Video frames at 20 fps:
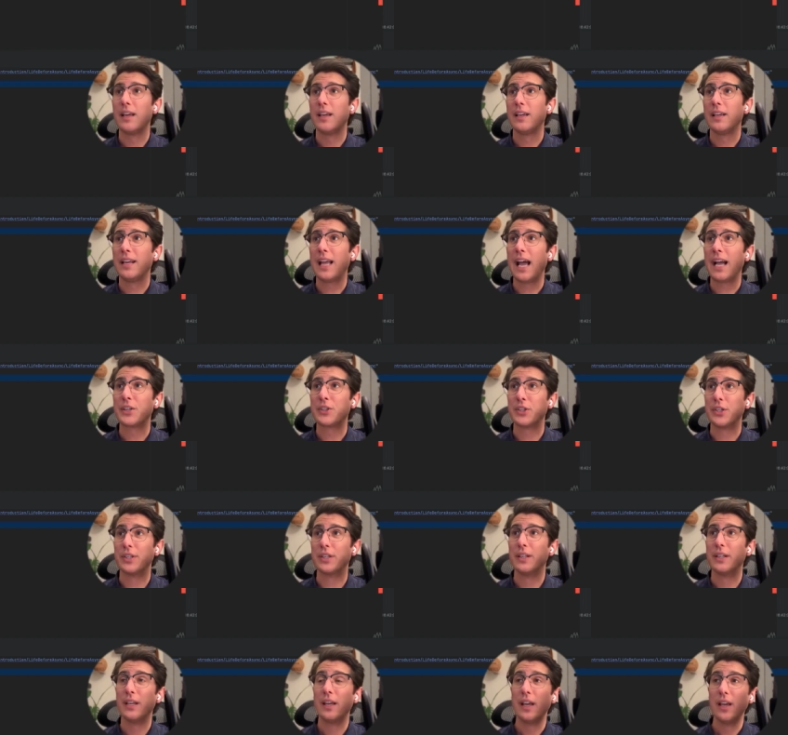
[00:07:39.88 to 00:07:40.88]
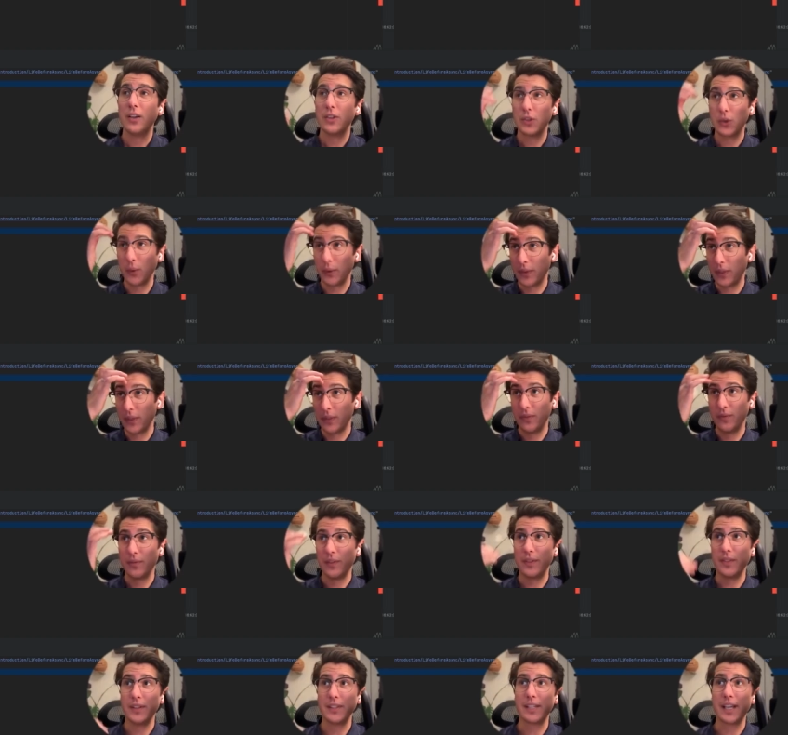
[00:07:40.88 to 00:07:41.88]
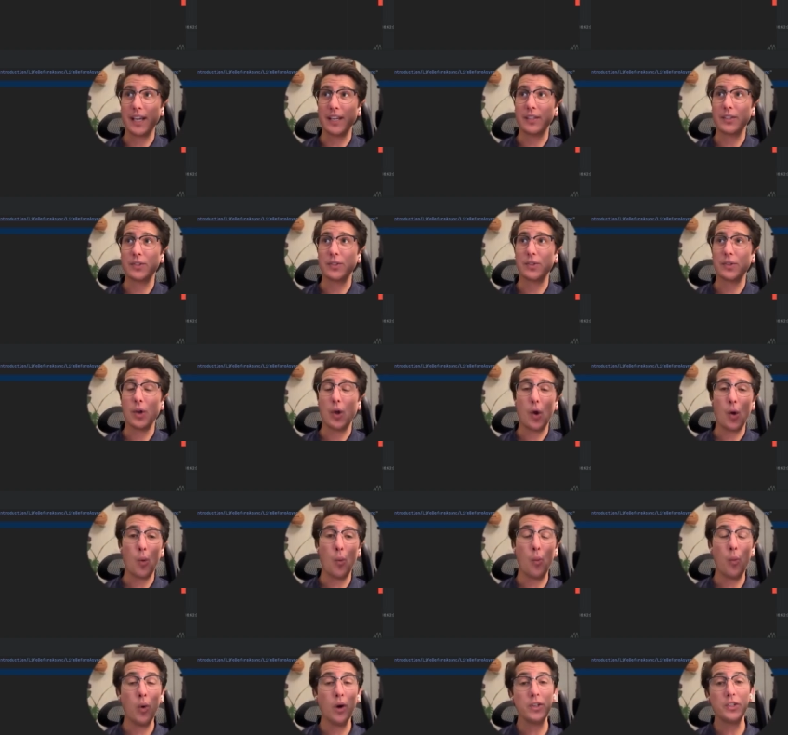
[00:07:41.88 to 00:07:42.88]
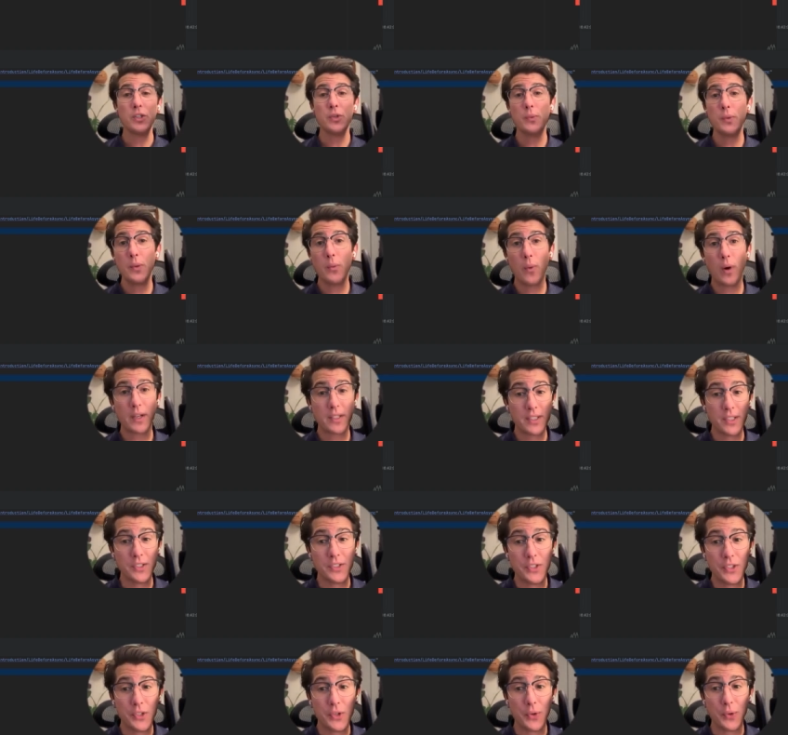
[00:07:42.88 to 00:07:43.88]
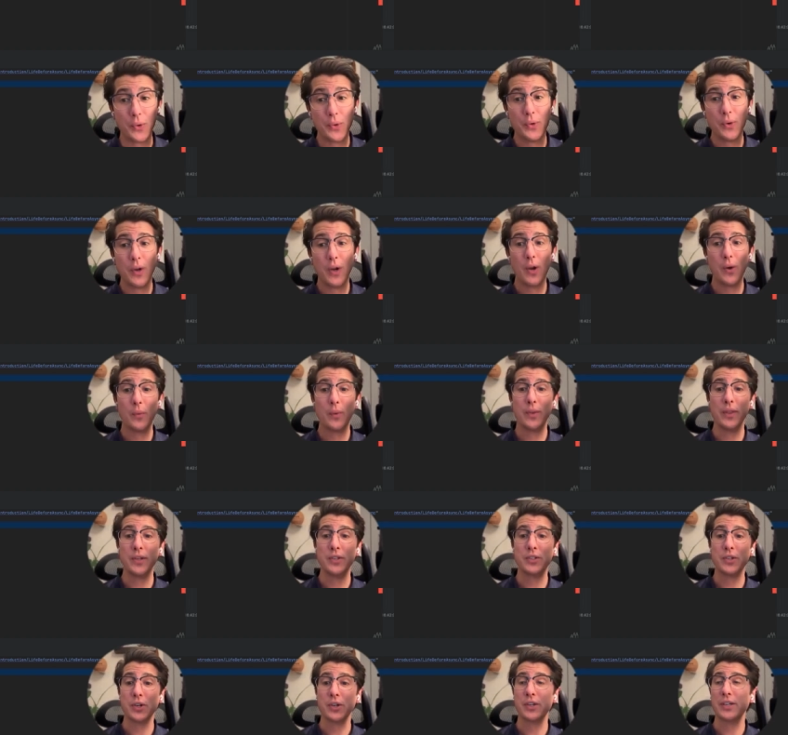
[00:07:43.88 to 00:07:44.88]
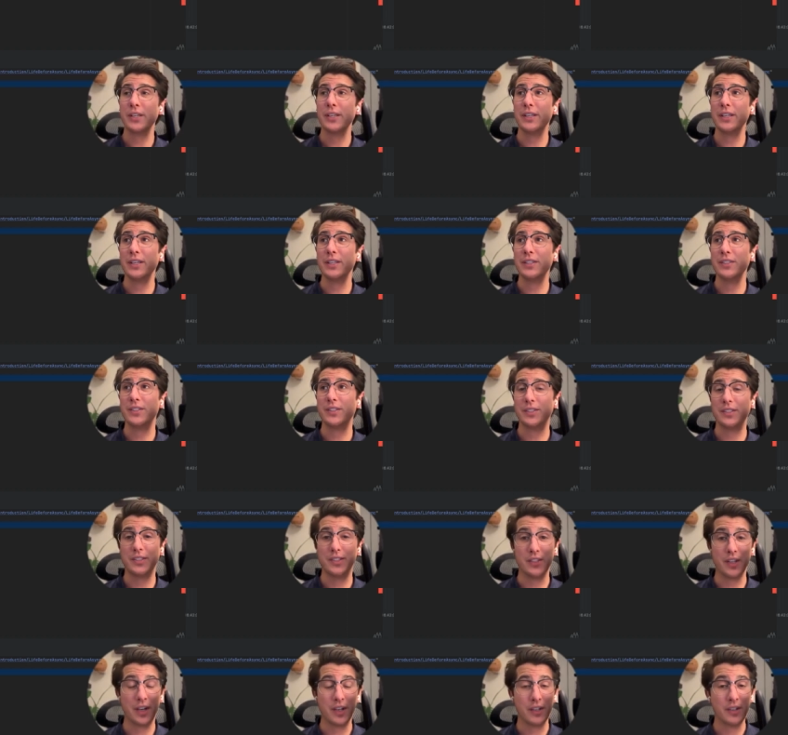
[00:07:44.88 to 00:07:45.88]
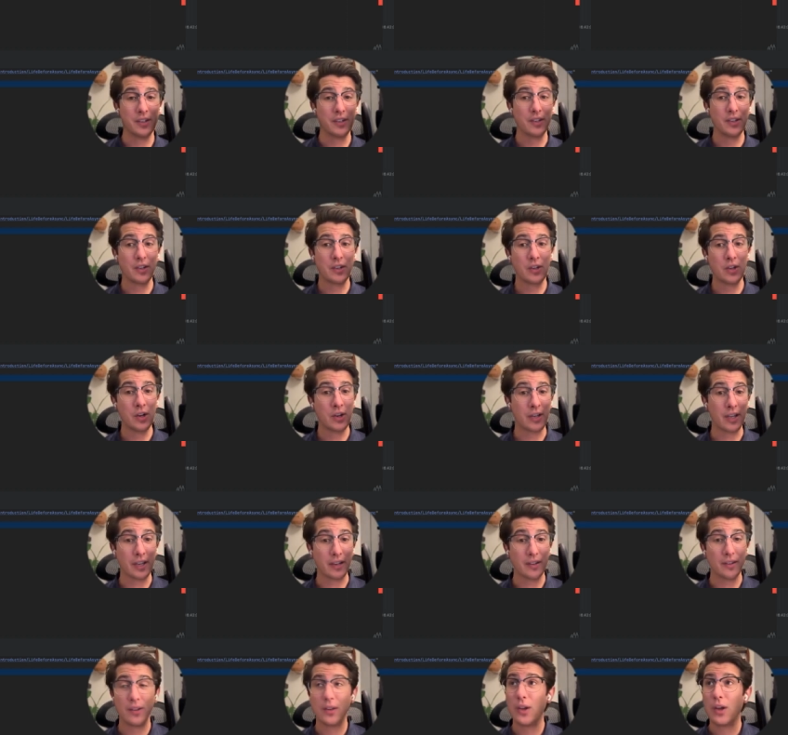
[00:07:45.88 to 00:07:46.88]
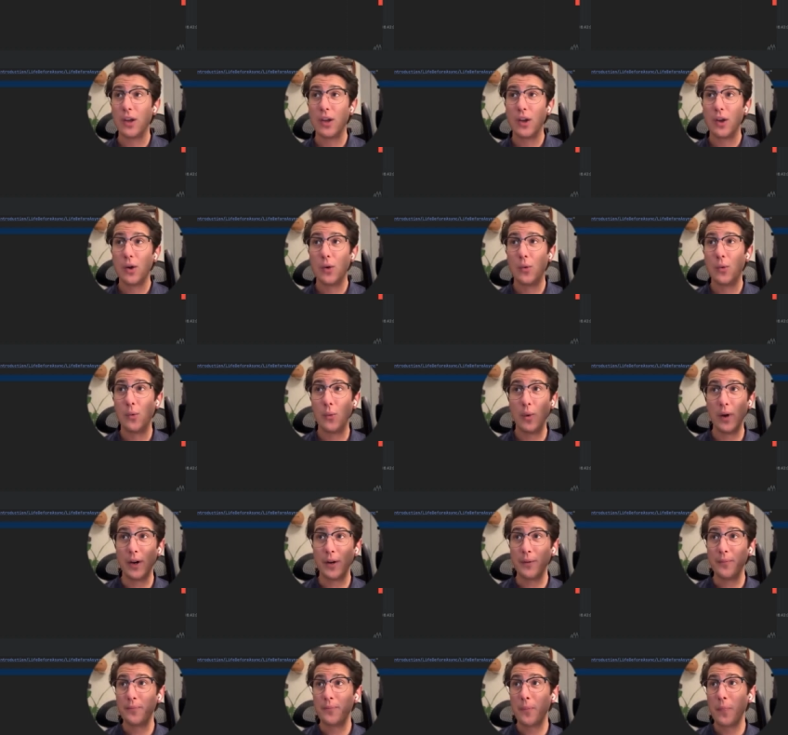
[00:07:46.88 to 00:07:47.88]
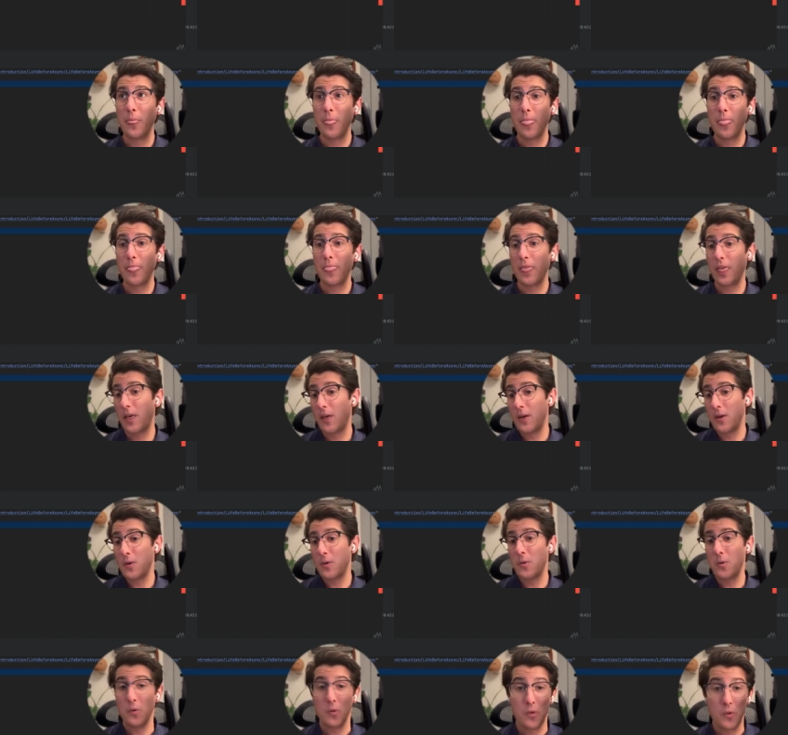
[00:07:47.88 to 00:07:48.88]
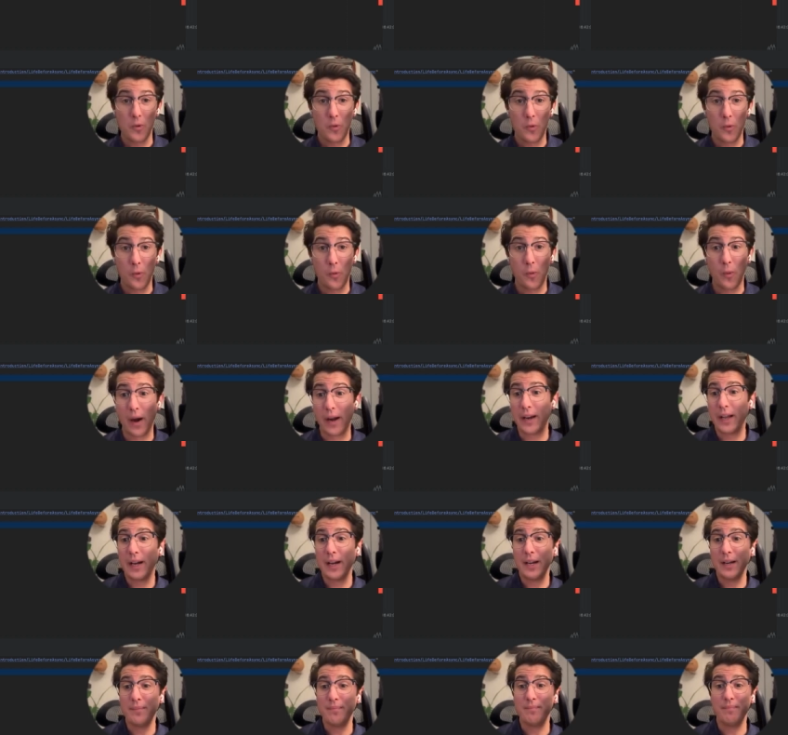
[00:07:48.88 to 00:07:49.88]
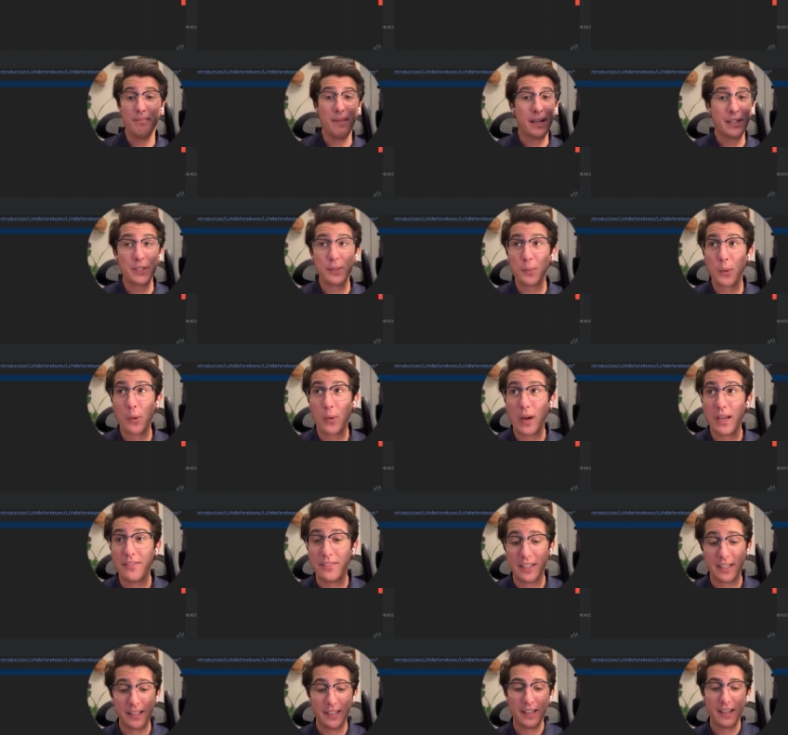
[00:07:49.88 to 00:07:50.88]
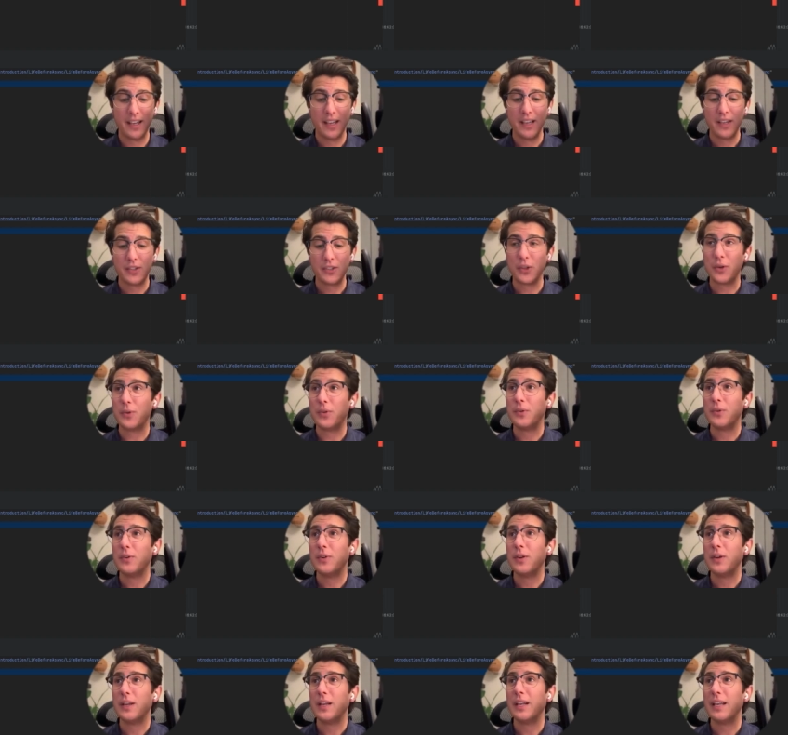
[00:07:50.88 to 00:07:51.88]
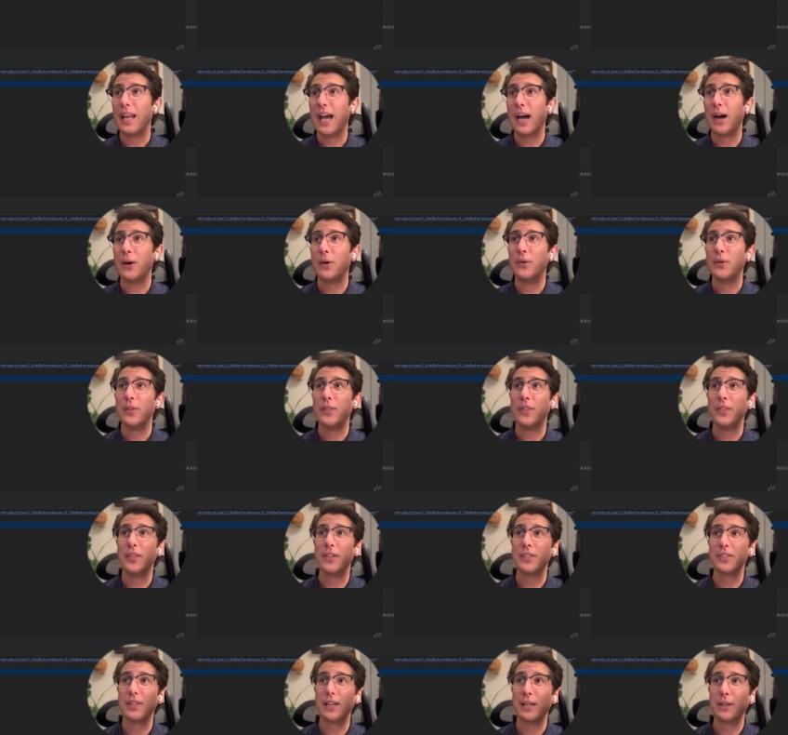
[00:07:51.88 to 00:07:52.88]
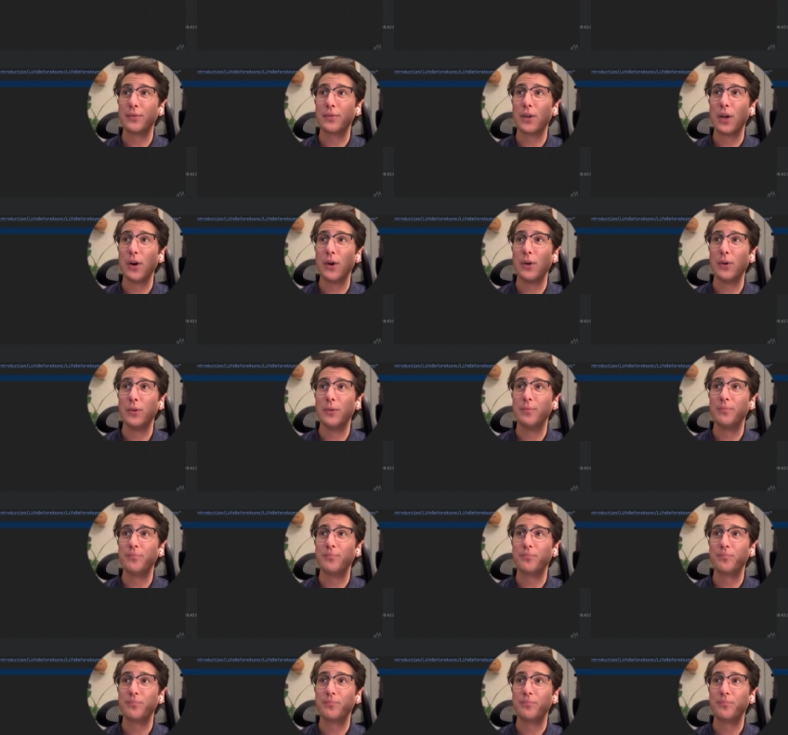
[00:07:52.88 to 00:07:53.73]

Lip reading: an action. So in this case, what do we want to do when the turkey is done cooking? Well, why not make some gravy? So now this line of code